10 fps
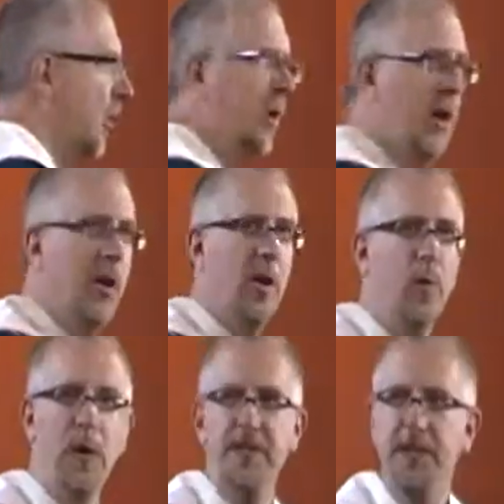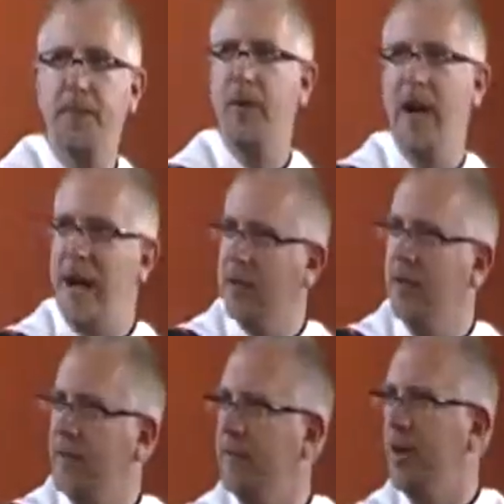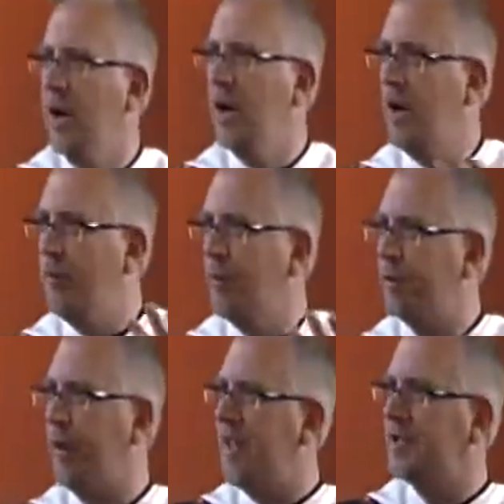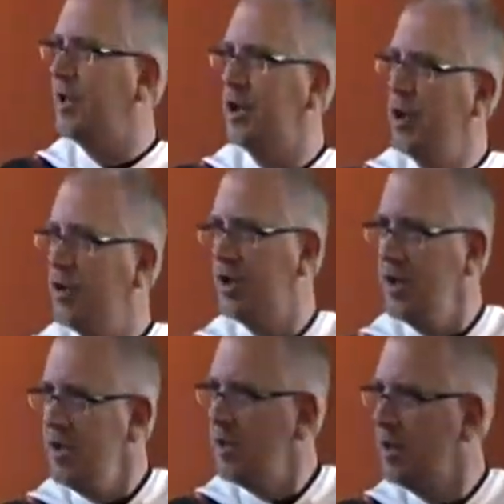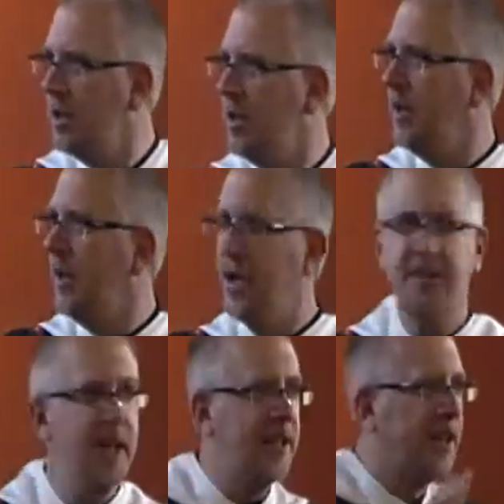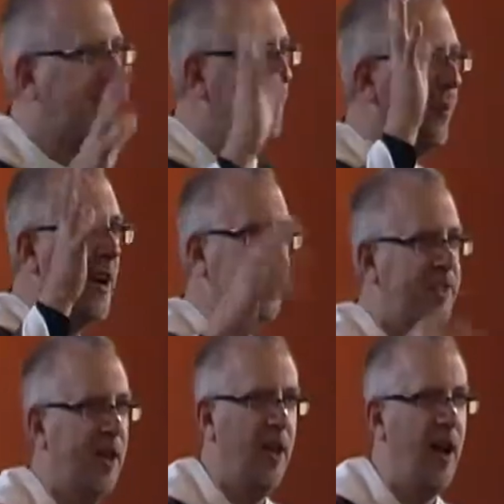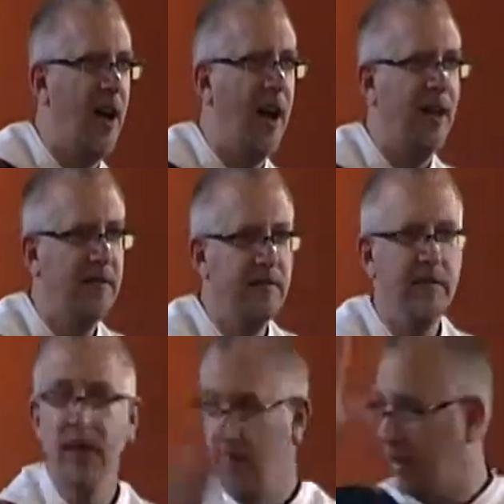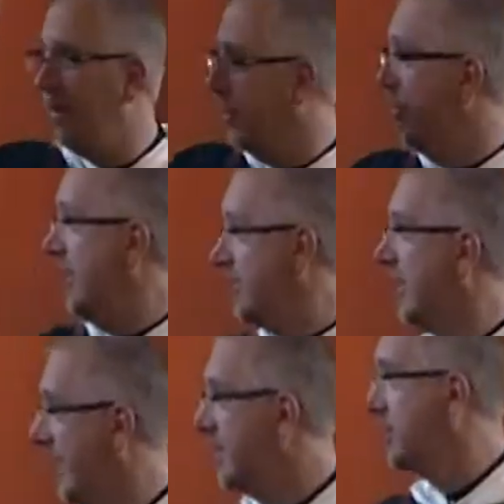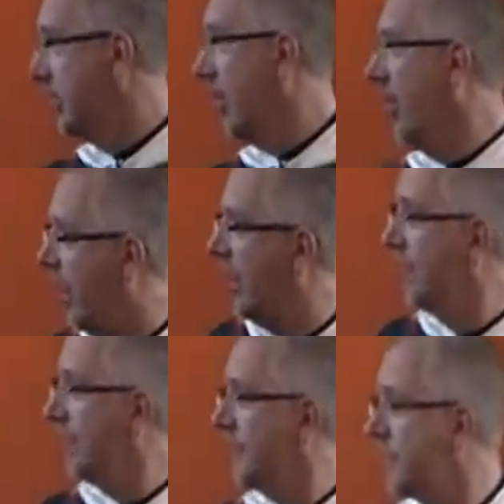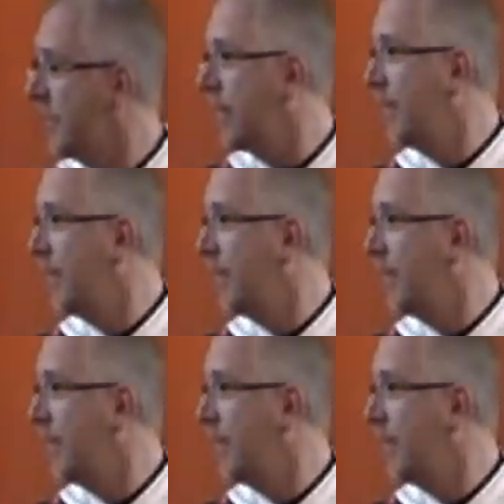You know, what's the problem with prostitution? It's not that it breaks the law, although it is against the law.